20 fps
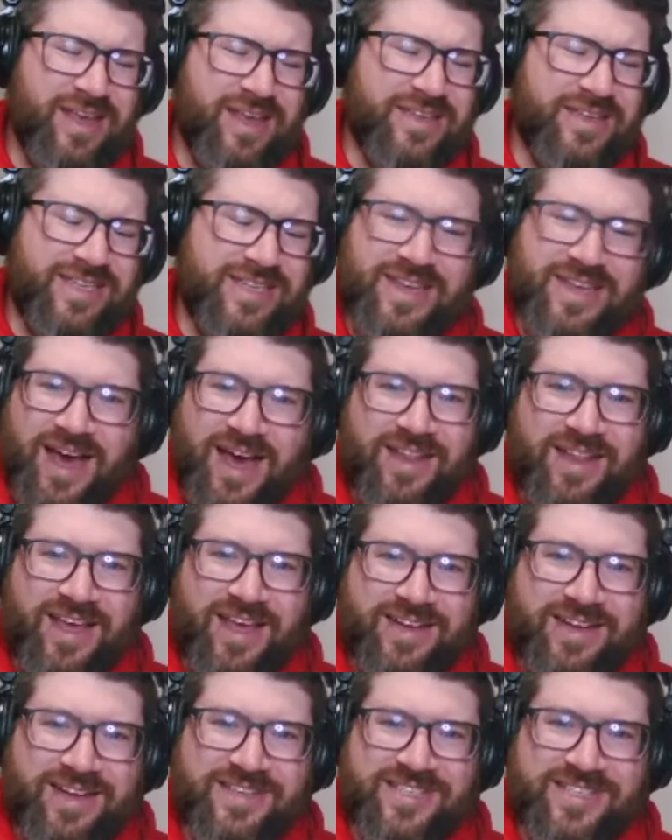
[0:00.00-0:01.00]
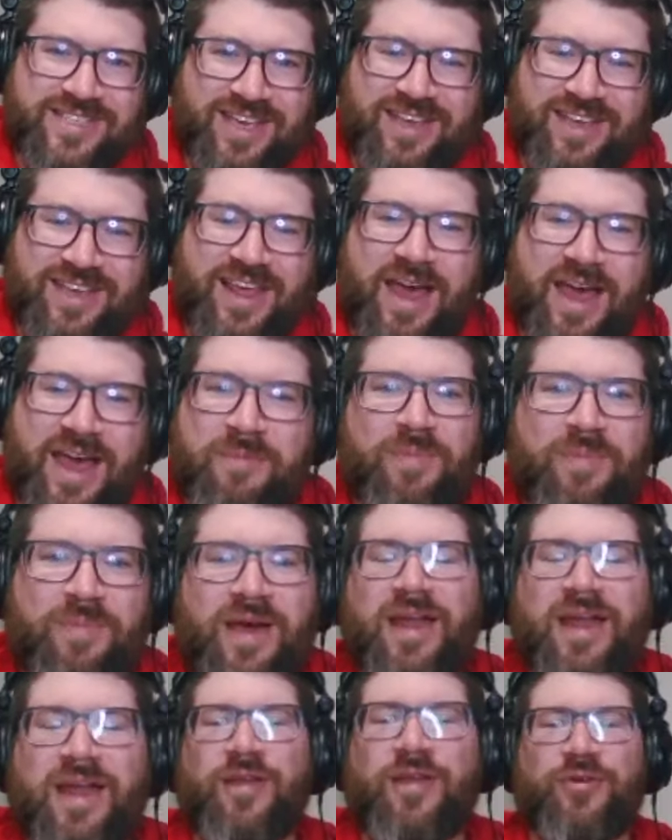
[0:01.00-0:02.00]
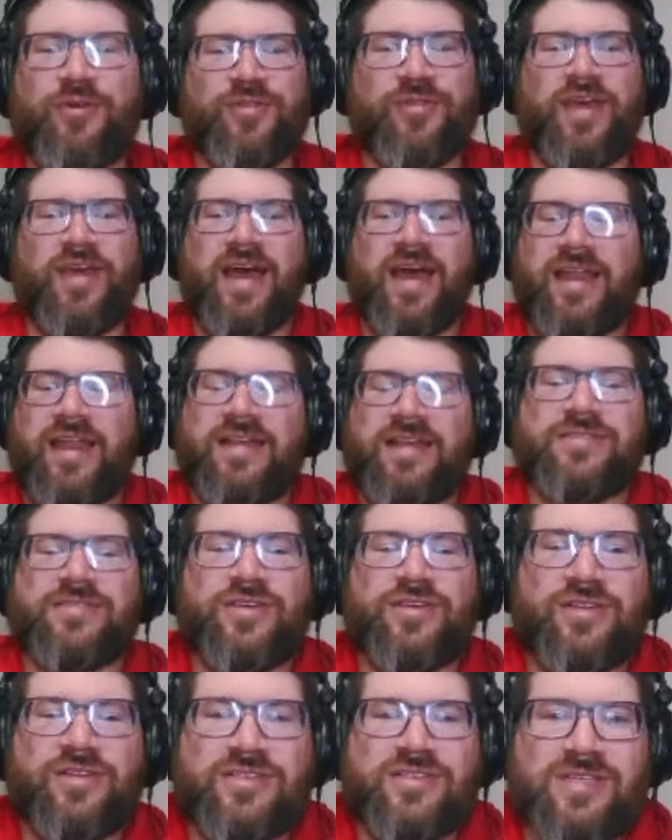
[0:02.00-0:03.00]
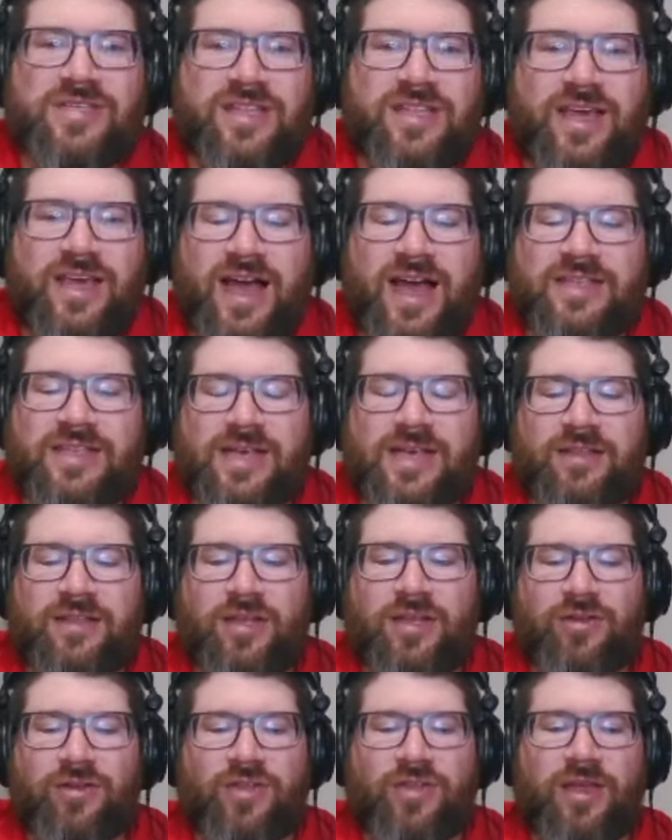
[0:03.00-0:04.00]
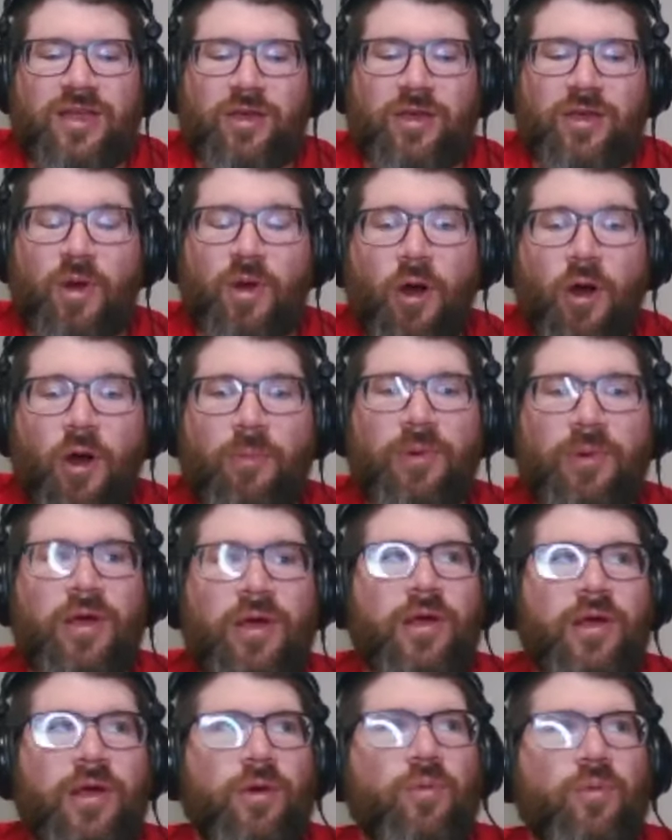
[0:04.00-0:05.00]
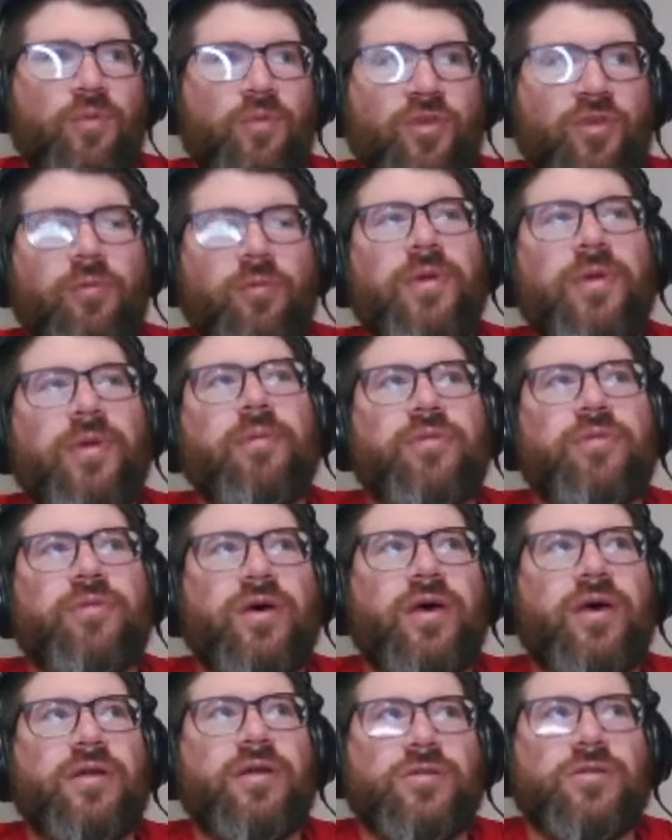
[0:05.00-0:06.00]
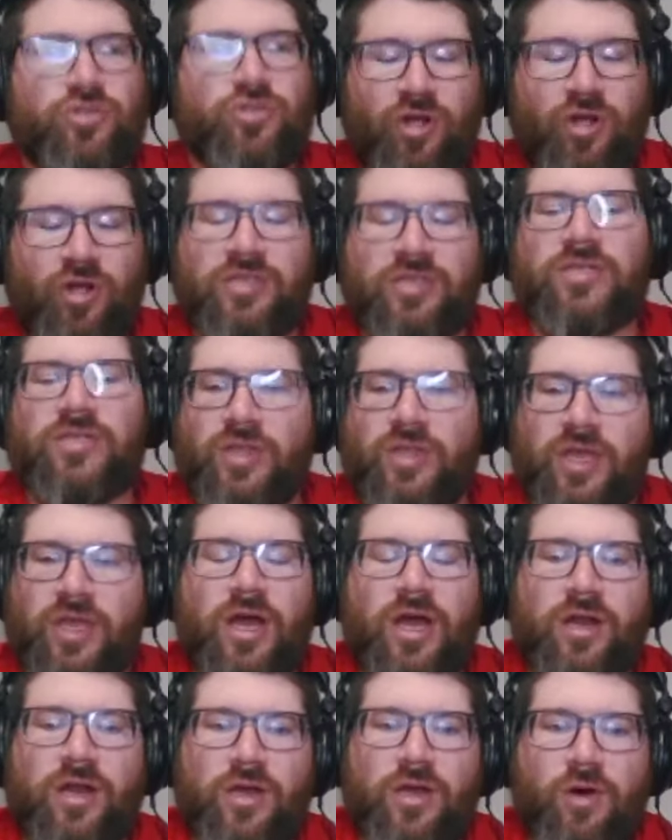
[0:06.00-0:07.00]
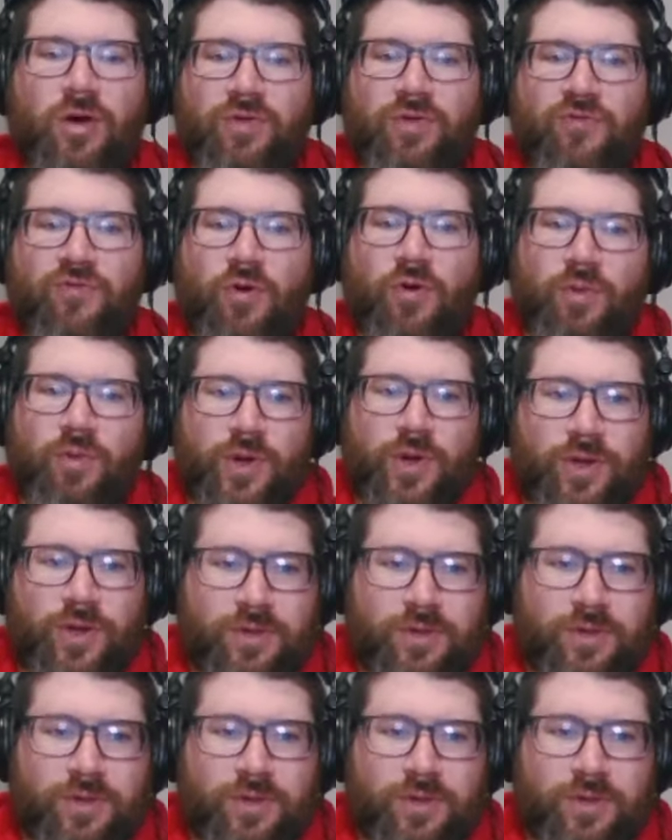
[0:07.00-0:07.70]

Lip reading: Did not like seeing that. But other than that, it's good to see the guys out there that you hope they'll be able to trust and lean on going forward.